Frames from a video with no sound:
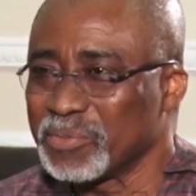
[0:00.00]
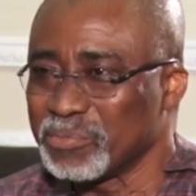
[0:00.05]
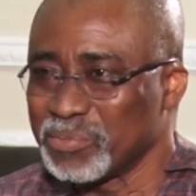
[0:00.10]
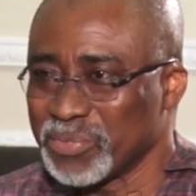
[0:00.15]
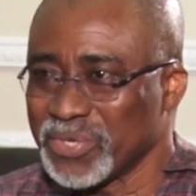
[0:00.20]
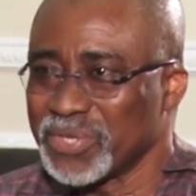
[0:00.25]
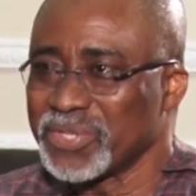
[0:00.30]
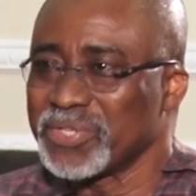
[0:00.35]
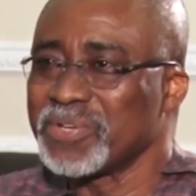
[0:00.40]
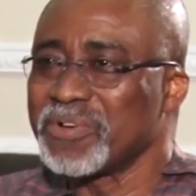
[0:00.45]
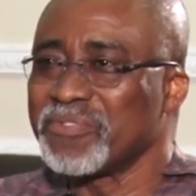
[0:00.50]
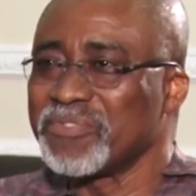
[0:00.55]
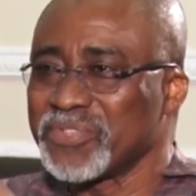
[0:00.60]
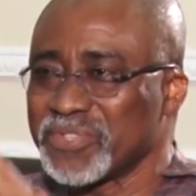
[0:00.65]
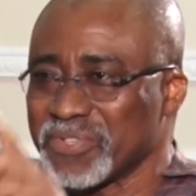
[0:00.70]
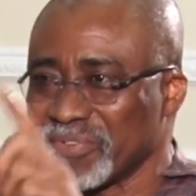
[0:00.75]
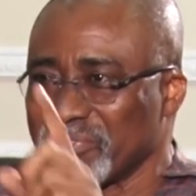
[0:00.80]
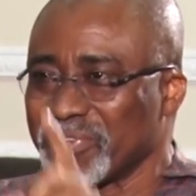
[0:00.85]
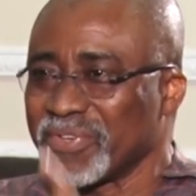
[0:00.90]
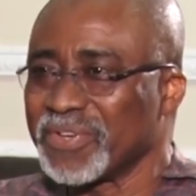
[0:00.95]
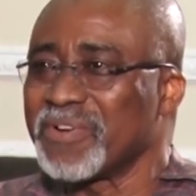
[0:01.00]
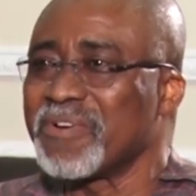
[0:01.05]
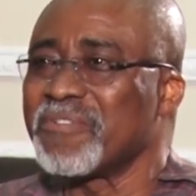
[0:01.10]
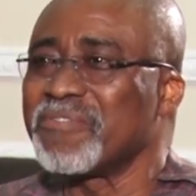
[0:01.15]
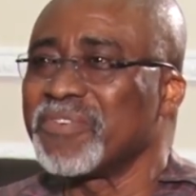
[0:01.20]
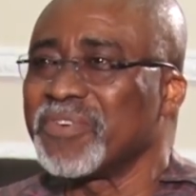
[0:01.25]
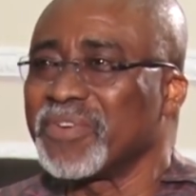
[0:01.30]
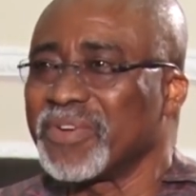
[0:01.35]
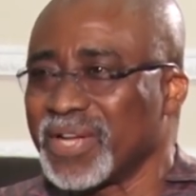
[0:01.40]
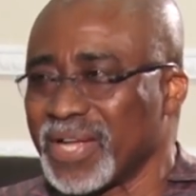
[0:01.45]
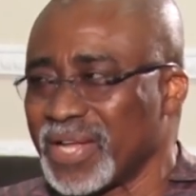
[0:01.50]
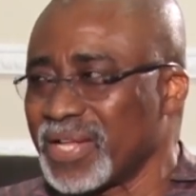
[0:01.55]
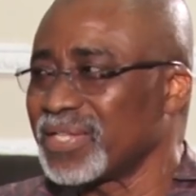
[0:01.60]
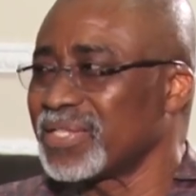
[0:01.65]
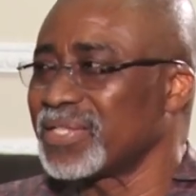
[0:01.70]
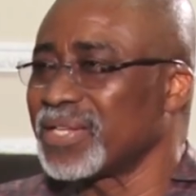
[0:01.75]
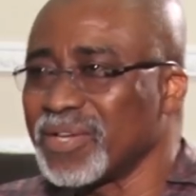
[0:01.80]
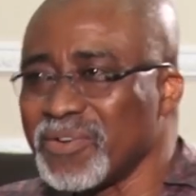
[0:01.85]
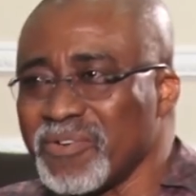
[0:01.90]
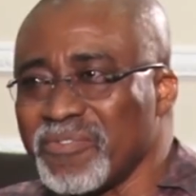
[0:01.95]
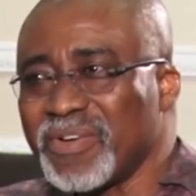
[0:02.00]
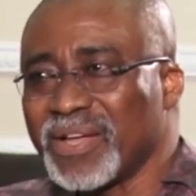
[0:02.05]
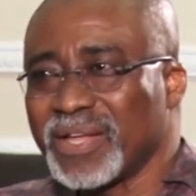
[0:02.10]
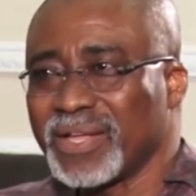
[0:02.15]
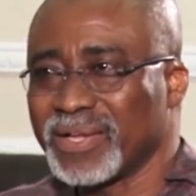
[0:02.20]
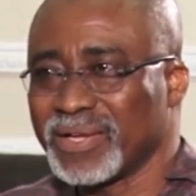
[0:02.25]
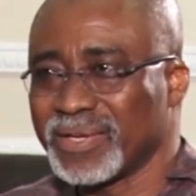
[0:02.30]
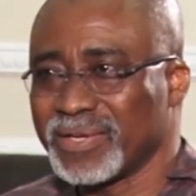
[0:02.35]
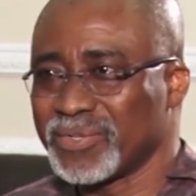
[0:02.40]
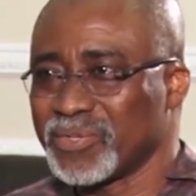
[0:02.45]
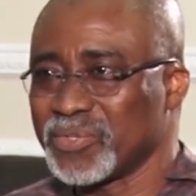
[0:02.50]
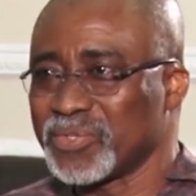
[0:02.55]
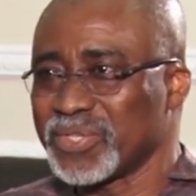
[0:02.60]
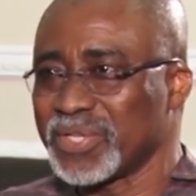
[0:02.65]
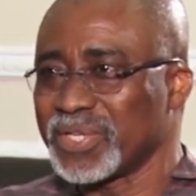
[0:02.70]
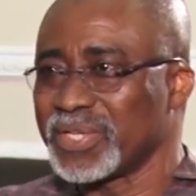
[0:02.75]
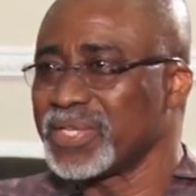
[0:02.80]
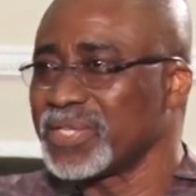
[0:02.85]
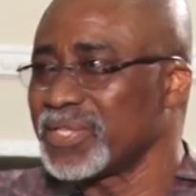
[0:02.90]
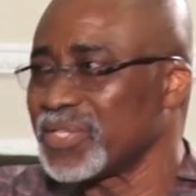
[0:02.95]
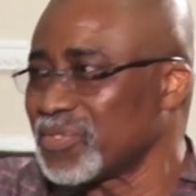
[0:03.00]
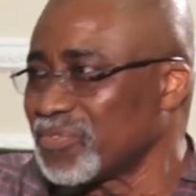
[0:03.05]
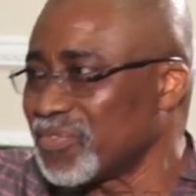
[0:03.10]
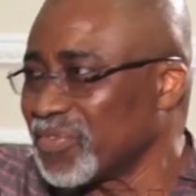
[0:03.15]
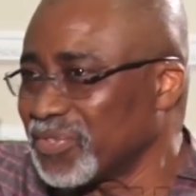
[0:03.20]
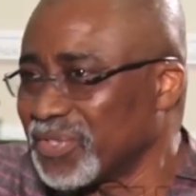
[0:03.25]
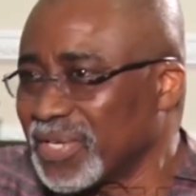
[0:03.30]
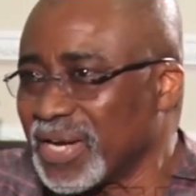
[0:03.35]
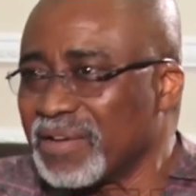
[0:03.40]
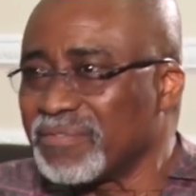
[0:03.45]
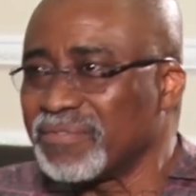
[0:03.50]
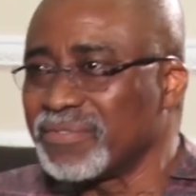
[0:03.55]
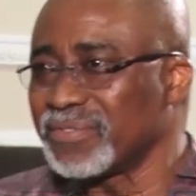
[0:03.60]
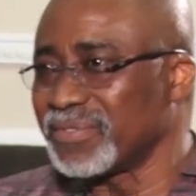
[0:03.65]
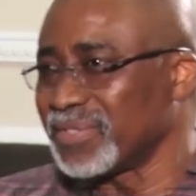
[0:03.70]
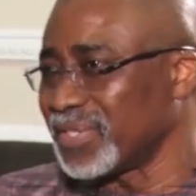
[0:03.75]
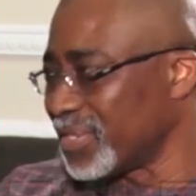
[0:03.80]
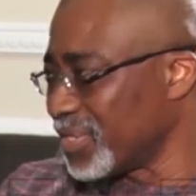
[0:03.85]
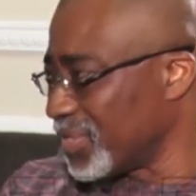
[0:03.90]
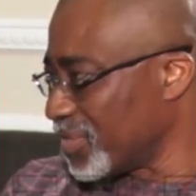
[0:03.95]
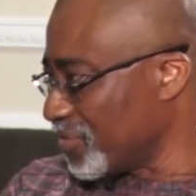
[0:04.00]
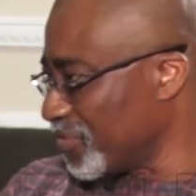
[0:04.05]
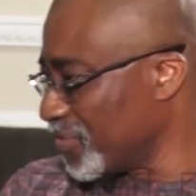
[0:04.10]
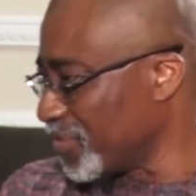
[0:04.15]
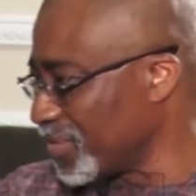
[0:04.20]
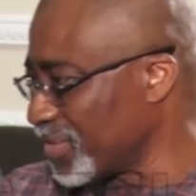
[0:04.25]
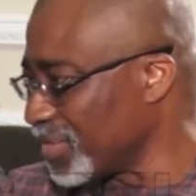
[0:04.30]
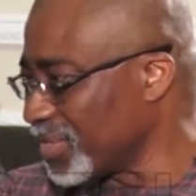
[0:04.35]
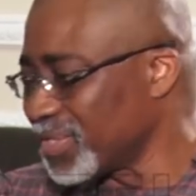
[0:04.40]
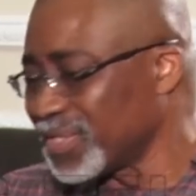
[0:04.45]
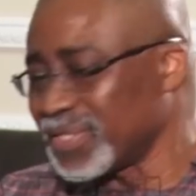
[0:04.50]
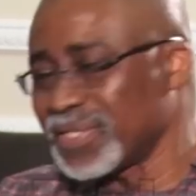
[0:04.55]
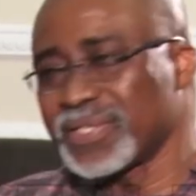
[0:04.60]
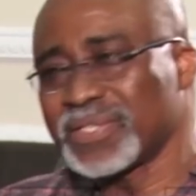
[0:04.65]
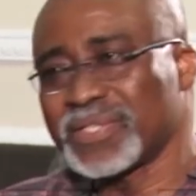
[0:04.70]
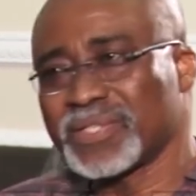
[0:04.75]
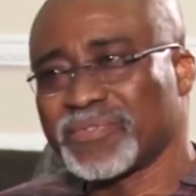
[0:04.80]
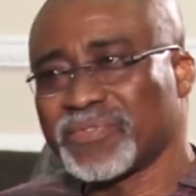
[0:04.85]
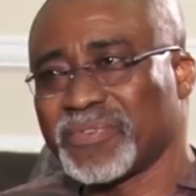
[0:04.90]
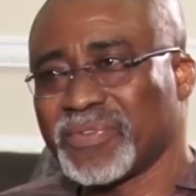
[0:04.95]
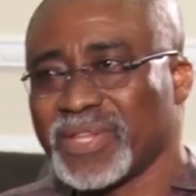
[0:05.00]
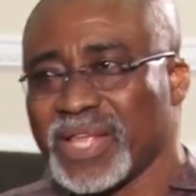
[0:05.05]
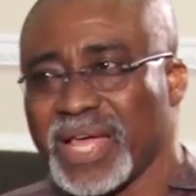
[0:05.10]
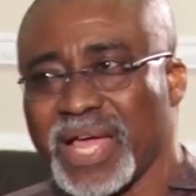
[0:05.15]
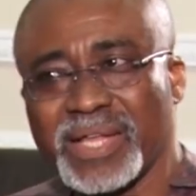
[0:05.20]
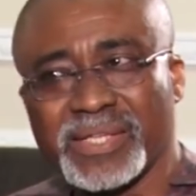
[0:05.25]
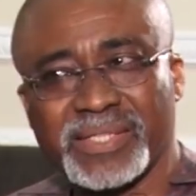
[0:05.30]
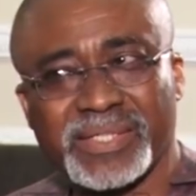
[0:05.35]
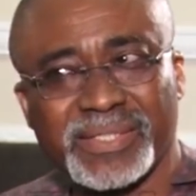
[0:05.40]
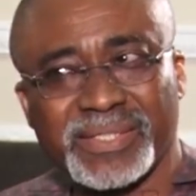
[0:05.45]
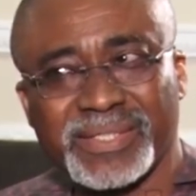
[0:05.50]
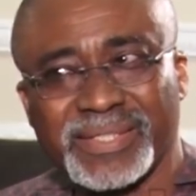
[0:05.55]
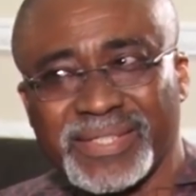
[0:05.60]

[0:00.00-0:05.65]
Because the office of a governor has an overhead to say this is for travel, this is for this, this is for that.